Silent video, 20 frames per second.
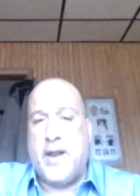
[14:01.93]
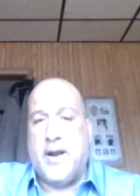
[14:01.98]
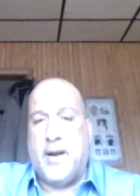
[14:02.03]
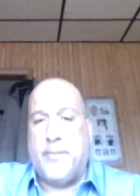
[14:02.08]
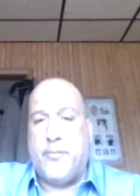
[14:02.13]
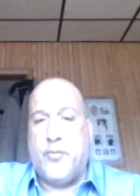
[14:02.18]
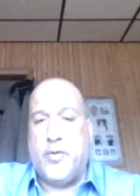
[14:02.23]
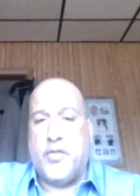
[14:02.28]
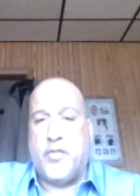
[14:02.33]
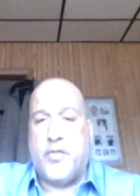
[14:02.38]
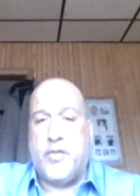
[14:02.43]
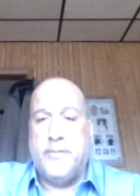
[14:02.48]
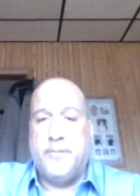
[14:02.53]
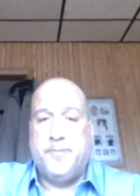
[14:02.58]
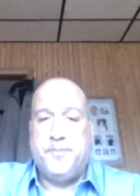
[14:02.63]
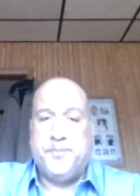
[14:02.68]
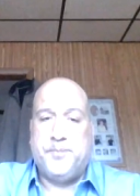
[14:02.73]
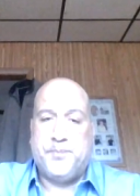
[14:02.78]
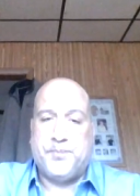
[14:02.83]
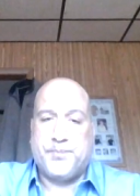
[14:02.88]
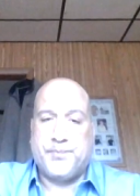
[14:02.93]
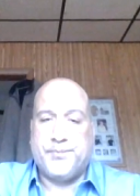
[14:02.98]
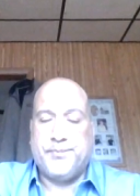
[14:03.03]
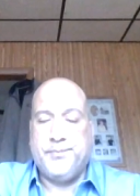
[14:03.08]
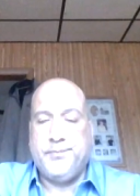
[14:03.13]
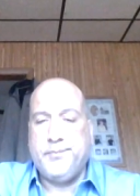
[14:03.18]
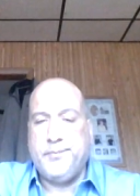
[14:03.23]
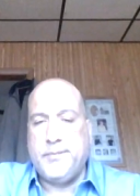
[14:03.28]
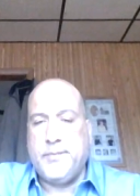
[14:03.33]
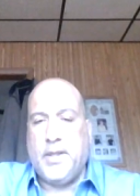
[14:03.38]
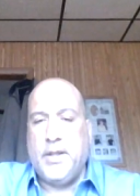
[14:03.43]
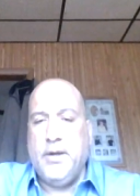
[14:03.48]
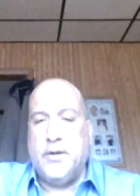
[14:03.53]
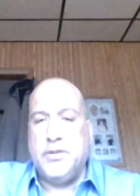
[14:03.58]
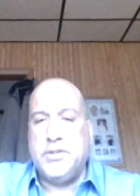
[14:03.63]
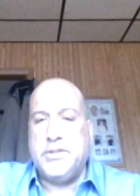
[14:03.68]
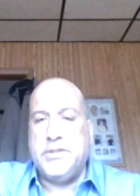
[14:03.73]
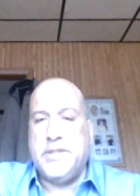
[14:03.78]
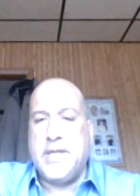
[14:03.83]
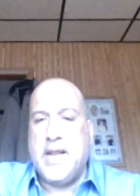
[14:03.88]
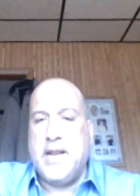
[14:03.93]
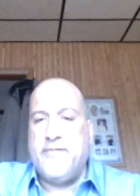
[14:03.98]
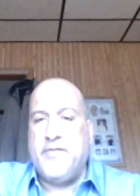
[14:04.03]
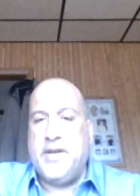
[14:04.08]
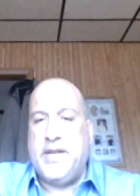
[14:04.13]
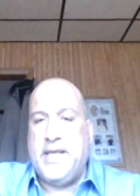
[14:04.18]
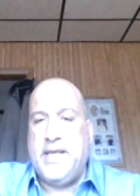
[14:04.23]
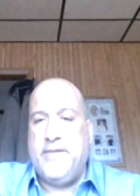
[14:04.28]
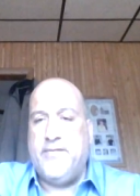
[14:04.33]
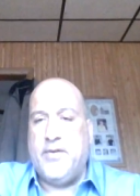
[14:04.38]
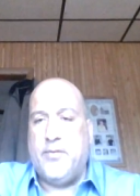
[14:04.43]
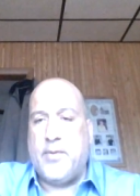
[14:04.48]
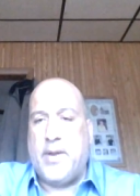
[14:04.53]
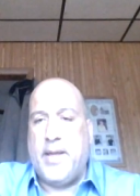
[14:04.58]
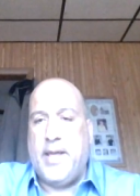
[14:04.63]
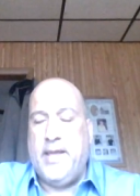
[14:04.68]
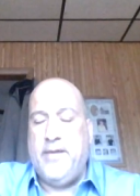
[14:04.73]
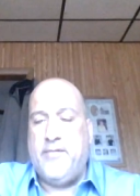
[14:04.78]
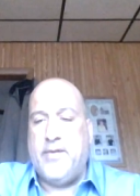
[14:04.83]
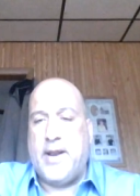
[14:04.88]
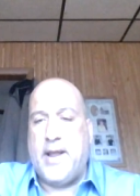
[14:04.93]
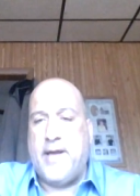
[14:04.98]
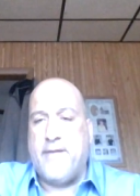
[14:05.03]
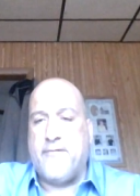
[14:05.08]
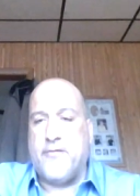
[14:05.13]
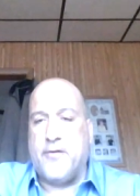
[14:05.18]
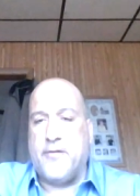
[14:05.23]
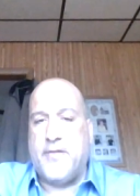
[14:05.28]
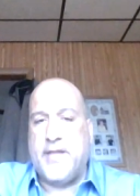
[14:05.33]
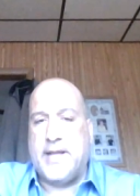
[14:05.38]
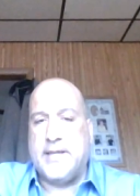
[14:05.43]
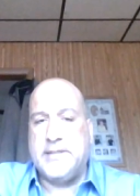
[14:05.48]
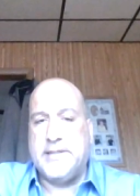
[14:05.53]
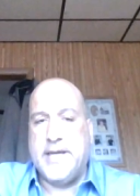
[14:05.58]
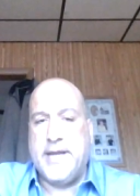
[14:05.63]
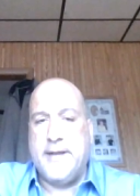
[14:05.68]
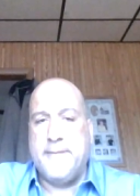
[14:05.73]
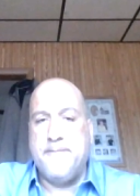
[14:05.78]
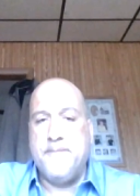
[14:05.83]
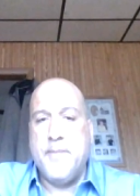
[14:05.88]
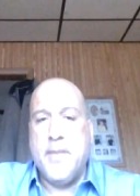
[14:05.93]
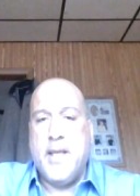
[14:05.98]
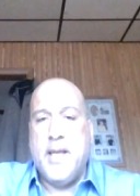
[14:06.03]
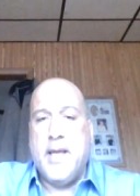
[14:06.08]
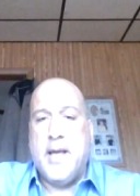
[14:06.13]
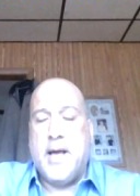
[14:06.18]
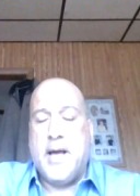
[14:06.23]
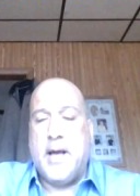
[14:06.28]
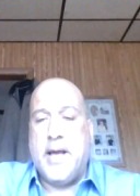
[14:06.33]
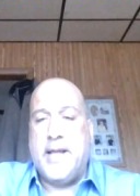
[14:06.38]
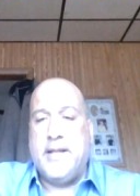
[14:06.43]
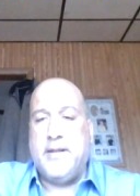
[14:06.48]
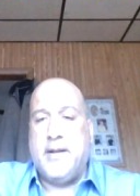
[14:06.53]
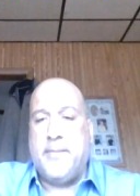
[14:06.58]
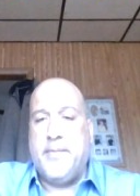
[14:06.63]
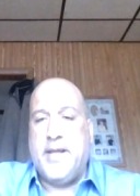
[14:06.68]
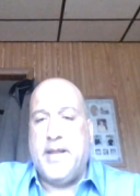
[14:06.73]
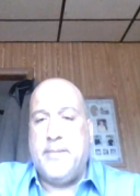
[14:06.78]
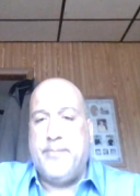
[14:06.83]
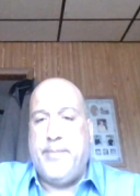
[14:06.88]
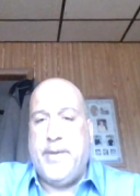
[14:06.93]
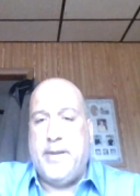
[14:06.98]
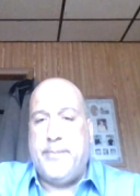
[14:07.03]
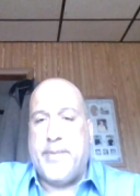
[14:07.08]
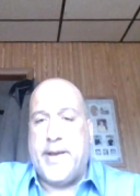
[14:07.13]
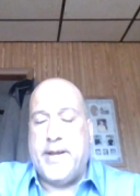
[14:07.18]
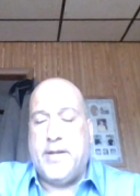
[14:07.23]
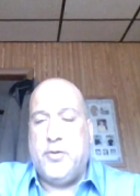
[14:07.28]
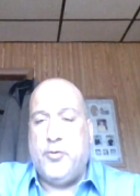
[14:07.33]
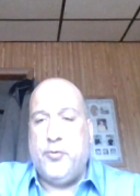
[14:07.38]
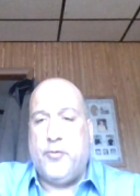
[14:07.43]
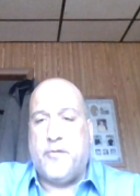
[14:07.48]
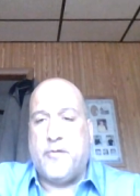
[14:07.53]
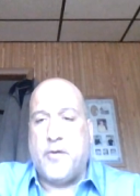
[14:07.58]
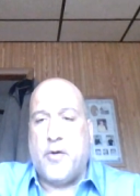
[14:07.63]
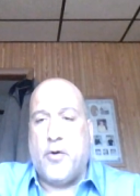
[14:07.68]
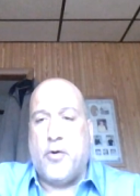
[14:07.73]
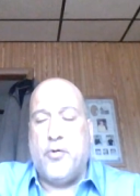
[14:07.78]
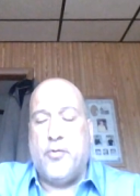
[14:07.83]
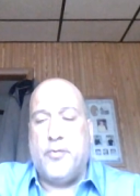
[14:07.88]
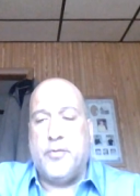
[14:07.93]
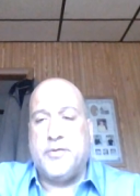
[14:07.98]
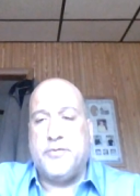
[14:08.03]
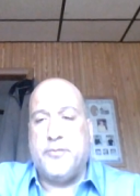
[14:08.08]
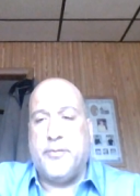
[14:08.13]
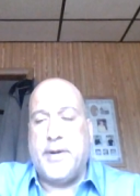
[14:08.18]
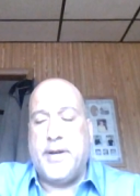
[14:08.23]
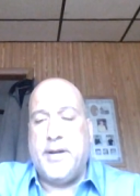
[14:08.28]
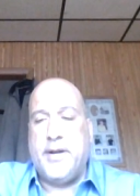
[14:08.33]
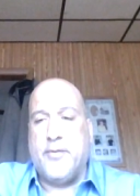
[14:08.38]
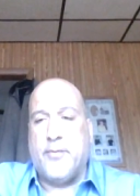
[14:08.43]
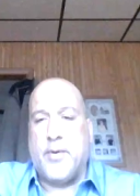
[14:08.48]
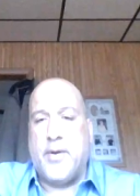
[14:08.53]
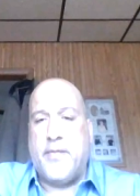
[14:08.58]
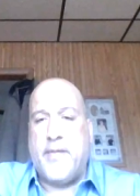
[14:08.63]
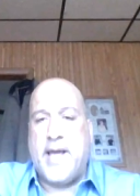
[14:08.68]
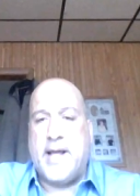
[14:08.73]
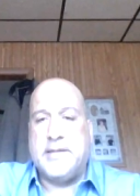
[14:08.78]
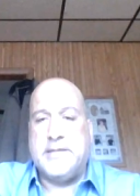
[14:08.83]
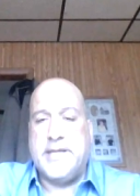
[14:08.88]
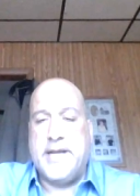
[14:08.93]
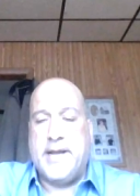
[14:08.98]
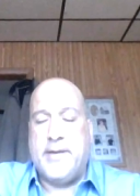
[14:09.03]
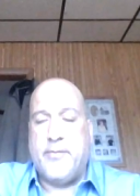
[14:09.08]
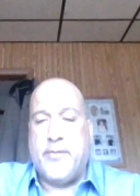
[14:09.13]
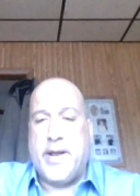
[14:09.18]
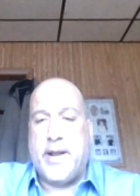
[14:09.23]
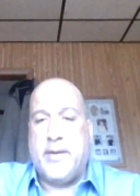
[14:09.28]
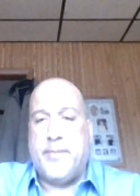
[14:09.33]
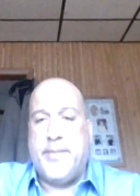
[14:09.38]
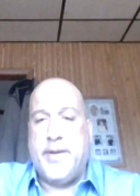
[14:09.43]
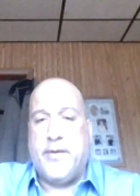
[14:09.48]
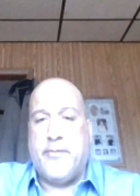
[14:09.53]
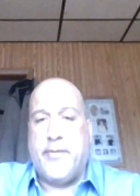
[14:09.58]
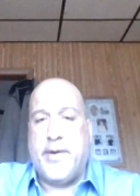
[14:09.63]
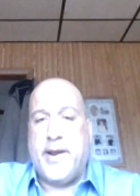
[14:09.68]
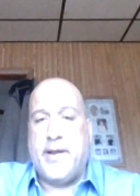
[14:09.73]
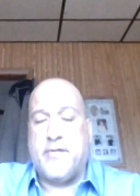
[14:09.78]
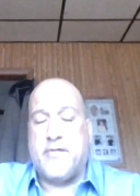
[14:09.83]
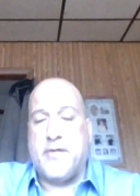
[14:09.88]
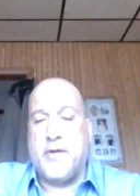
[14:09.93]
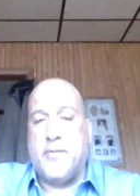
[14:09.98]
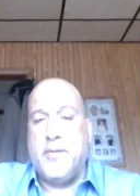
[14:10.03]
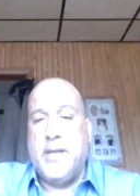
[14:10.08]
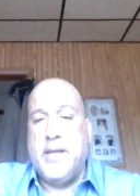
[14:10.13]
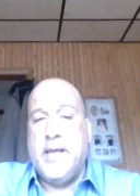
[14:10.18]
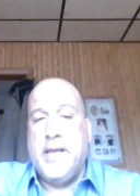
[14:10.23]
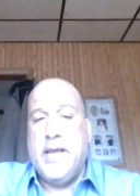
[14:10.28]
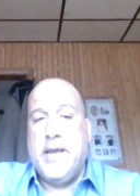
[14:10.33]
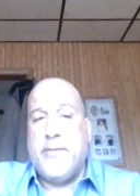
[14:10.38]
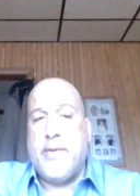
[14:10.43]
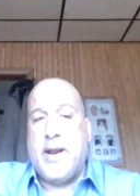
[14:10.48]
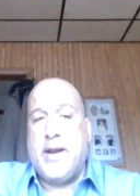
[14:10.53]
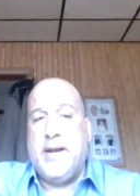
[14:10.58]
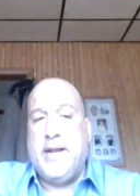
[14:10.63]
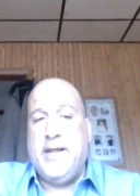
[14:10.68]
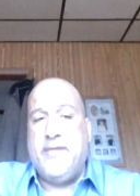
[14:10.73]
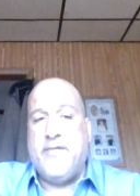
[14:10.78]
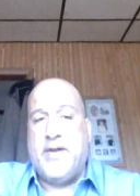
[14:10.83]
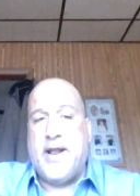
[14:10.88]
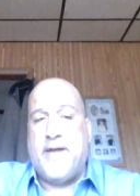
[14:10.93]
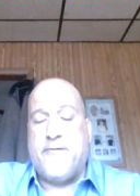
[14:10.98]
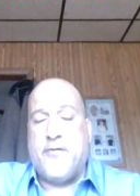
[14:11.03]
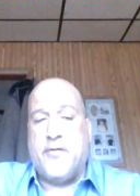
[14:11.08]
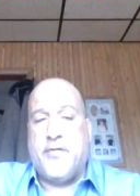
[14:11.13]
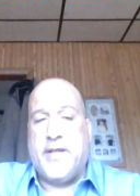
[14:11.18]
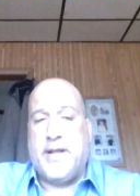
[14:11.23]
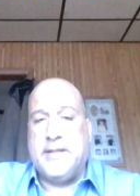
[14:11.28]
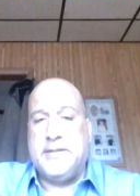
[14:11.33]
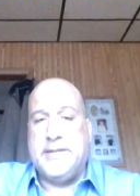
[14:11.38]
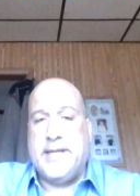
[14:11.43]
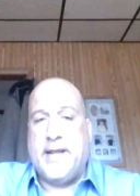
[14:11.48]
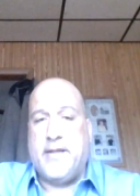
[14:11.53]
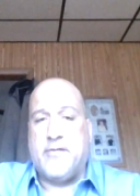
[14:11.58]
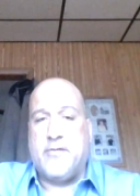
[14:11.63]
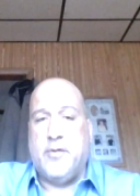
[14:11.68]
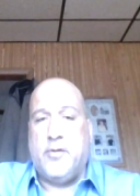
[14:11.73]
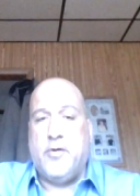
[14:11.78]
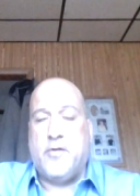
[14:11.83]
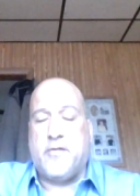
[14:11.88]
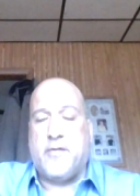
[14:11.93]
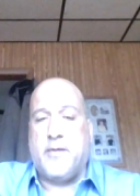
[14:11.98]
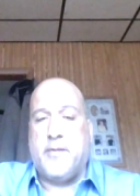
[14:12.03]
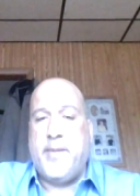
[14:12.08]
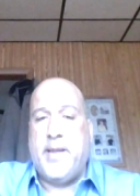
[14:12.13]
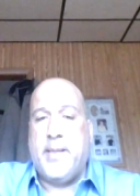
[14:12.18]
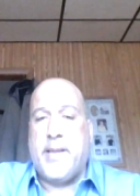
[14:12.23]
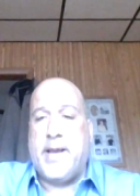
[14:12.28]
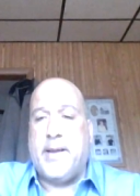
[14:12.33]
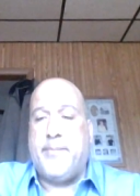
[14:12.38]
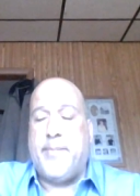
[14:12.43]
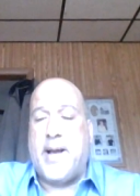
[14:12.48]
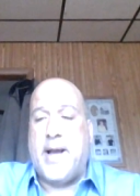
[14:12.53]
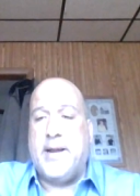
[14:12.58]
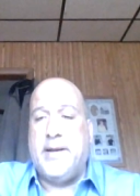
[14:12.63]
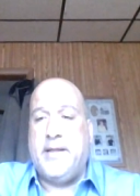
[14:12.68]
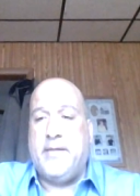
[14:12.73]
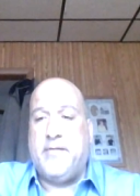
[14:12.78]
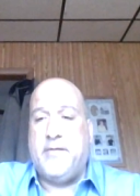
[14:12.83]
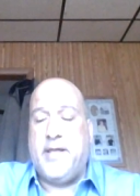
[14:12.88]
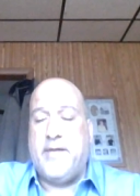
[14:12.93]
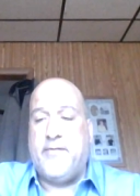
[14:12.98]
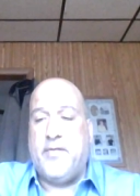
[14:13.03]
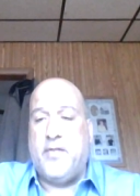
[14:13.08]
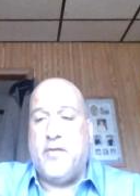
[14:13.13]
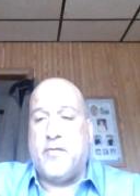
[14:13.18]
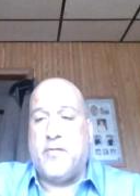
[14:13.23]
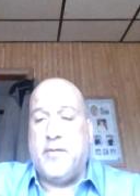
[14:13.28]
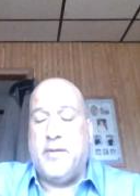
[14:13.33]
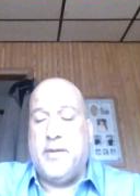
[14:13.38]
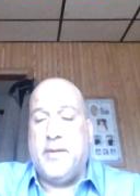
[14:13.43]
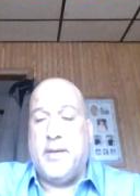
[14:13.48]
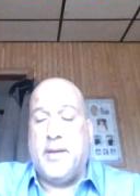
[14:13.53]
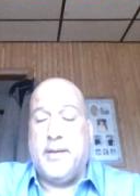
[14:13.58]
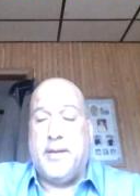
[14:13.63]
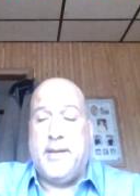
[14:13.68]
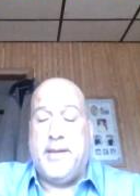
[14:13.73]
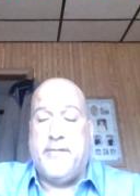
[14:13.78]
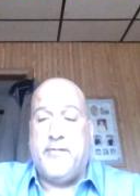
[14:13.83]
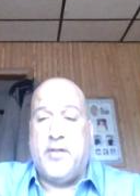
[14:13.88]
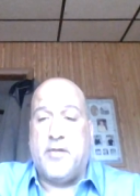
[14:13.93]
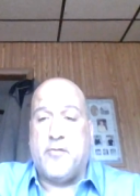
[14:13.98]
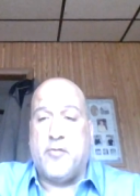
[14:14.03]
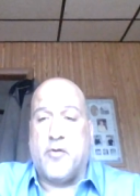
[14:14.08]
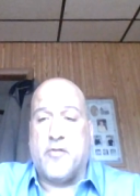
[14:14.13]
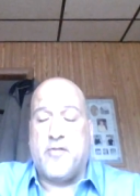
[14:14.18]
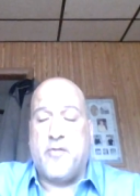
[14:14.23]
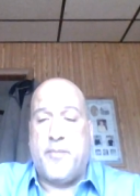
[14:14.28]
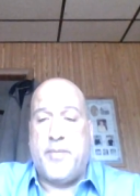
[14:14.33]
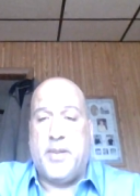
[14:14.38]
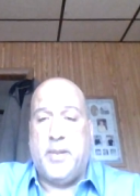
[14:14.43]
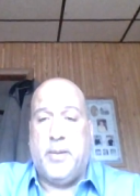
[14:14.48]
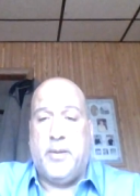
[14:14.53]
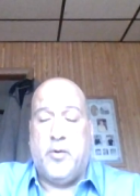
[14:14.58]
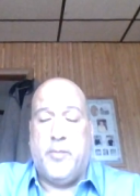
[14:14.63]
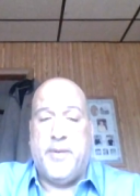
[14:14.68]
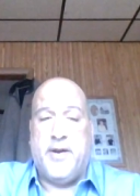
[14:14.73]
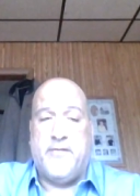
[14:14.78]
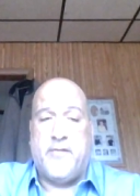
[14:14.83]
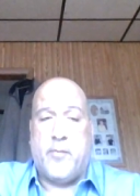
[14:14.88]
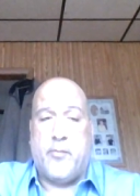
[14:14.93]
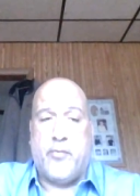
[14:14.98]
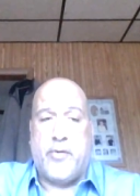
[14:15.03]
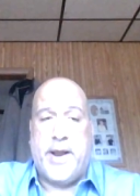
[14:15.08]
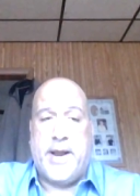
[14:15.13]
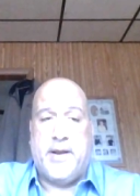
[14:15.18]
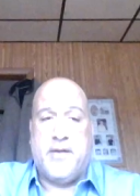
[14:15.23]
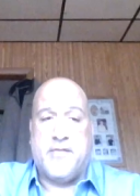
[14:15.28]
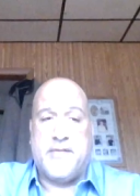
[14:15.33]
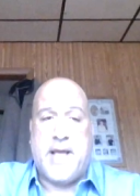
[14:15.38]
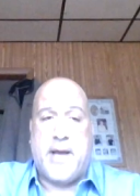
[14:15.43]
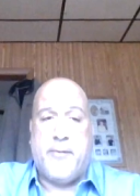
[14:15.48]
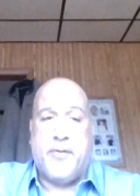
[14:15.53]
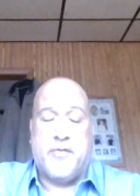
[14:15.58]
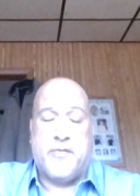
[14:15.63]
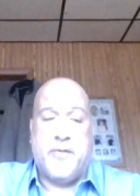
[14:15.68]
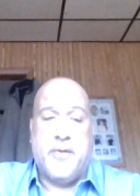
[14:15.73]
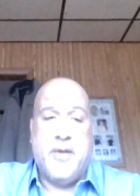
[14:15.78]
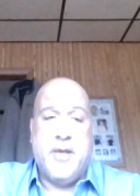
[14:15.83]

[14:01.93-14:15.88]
up with just kind of an even effort that day. Ended up getting beat by Clouseau, who was ready to run that day and ran a big race. So he ran an even effort that day. So it looks to me like Bondi's given this horse a little bit of a break, because that was